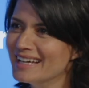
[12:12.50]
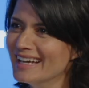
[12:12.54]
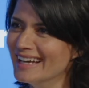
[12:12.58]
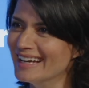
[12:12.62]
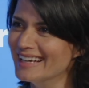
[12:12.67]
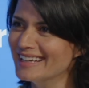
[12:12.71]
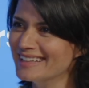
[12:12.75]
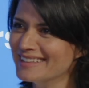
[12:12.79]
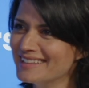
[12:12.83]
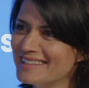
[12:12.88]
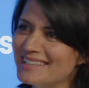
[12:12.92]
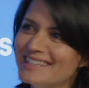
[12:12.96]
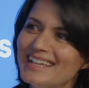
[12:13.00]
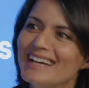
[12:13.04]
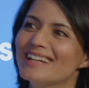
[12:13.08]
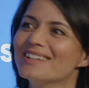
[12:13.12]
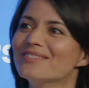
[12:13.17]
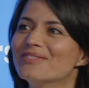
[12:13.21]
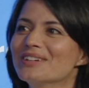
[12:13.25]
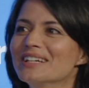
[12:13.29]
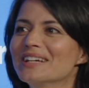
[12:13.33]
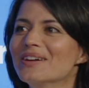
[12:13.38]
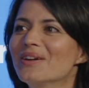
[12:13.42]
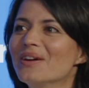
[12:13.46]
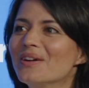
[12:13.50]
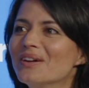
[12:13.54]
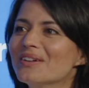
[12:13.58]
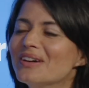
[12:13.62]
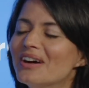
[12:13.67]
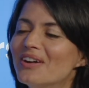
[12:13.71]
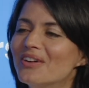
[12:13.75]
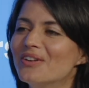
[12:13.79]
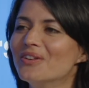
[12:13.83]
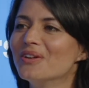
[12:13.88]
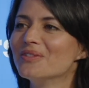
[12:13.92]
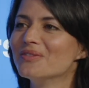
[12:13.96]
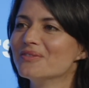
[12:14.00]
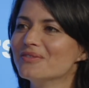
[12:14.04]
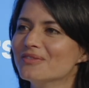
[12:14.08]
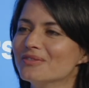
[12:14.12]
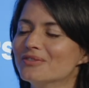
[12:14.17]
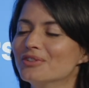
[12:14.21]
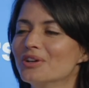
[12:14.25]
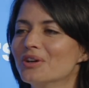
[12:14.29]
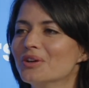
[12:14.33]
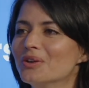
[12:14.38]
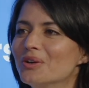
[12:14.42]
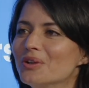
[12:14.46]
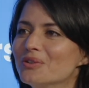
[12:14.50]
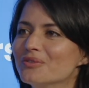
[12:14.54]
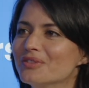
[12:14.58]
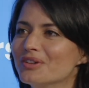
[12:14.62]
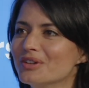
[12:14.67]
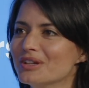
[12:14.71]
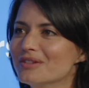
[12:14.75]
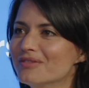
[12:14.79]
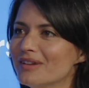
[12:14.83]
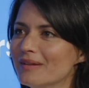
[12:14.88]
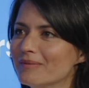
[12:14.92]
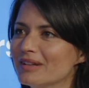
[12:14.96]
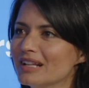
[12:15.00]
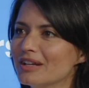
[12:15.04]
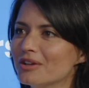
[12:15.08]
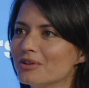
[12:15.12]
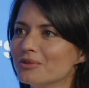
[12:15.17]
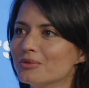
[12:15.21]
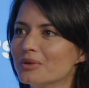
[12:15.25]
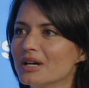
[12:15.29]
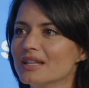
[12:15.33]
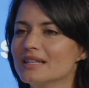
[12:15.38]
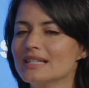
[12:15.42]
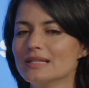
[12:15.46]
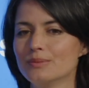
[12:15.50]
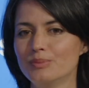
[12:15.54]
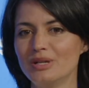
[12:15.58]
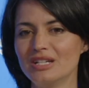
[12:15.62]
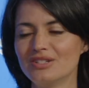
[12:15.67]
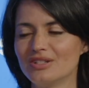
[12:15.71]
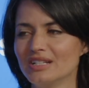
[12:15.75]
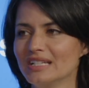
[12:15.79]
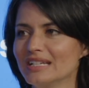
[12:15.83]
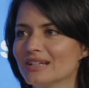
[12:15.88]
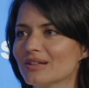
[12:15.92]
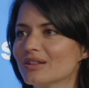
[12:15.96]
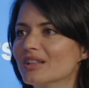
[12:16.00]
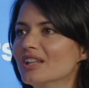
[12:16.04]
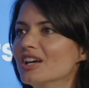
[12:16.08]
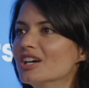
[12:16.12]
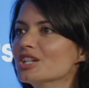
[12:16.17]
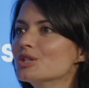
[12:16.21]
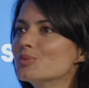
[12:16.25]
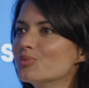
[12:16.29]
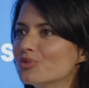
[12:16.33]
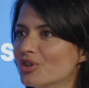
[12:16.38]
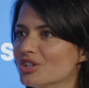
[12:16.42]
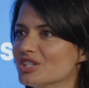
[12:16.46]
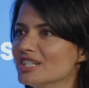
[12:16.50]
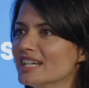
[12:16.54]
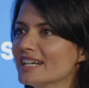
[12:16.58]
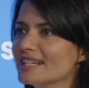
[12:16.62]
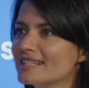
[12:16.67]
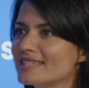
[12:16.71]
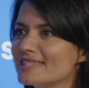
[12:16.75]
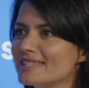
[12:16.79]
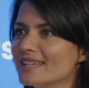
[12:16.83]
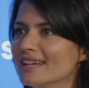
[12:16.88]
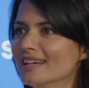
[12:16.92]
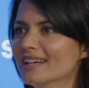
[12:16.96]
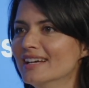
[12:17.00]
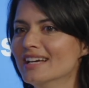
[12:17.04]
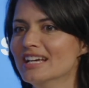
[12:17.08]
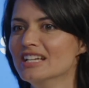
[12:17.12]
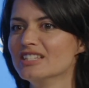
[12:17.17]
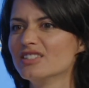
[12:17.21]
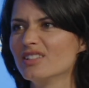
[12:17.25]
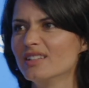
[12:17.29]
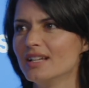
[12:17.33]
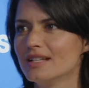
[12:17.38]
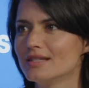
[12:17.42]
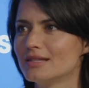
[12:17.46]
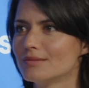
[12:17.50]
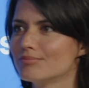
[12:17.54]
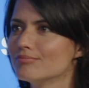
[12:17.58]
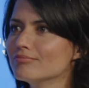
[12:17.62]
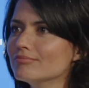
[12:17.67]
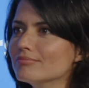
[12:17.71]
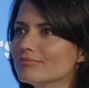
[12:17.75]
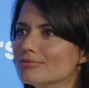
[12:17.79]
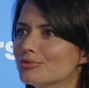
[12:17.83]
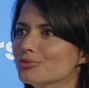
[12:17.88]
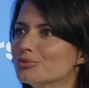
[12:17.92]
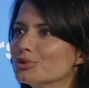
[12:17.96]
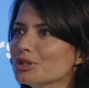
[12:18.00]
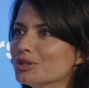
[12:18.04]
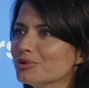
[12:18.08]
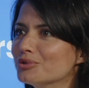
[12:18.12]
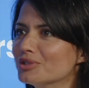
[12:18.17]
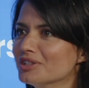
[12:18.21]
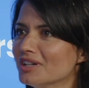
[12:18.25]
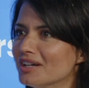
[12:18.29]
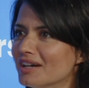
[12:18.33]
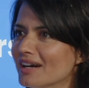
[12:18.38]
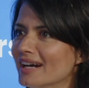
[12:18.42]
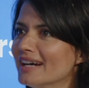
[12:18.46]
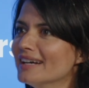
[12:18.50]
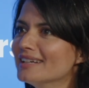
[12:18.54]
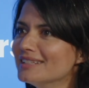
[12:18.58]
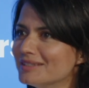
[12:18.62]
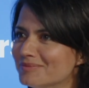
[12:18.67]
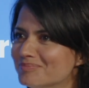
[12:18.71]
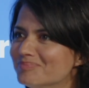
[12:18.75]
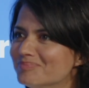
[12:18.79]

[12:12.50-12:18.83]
that we are all very familiar with, especially on large projects. So that's where we are at.